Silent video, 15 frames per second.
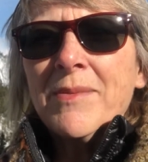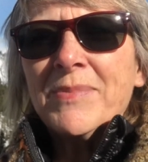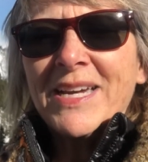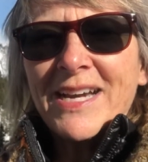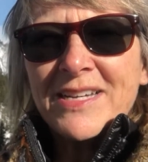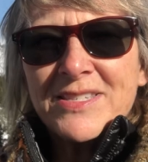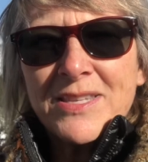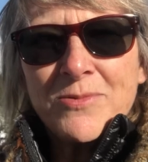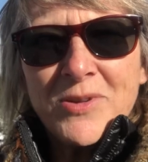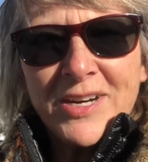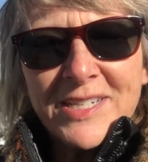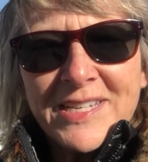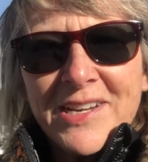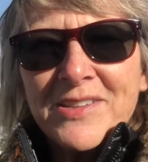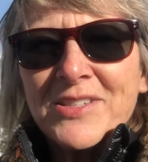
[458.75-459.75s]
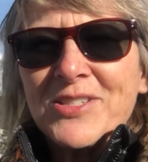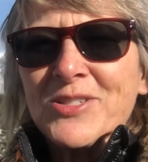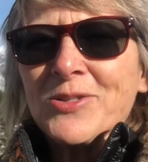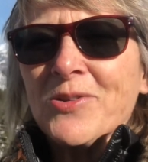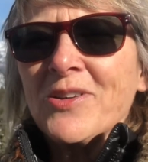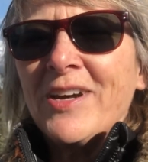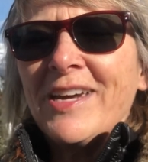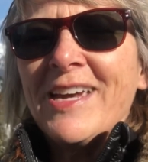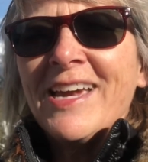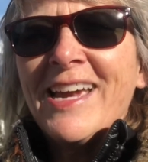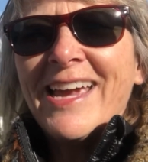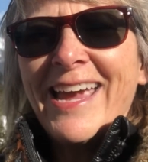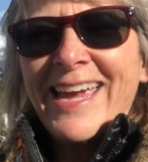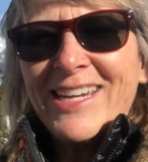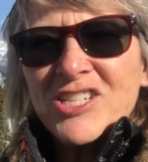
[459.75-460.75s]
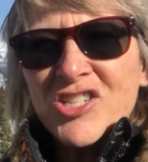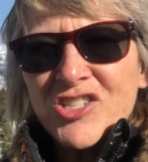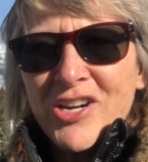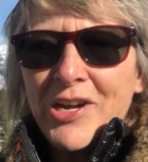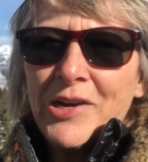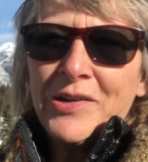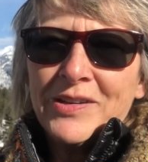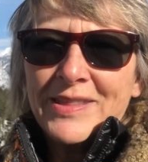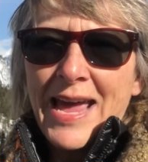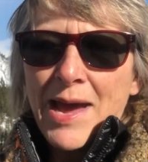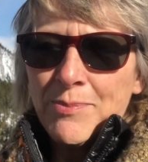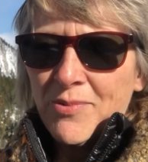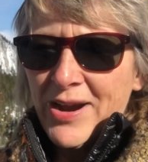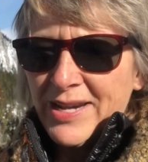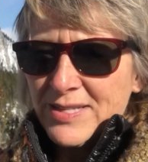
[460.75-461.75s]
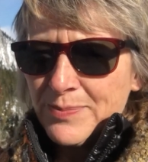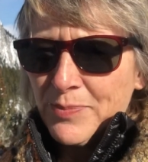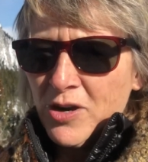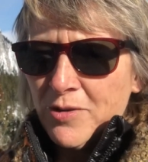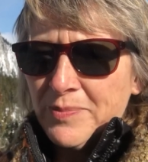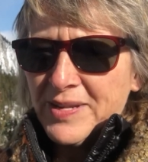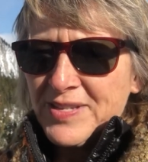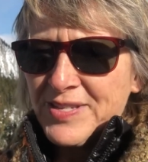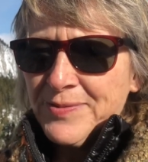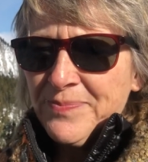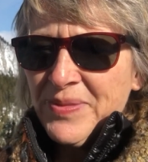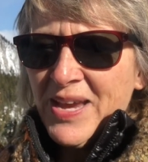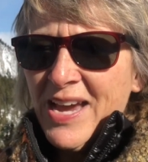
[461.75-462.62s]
because they want to tell the story and share that brand's purpose.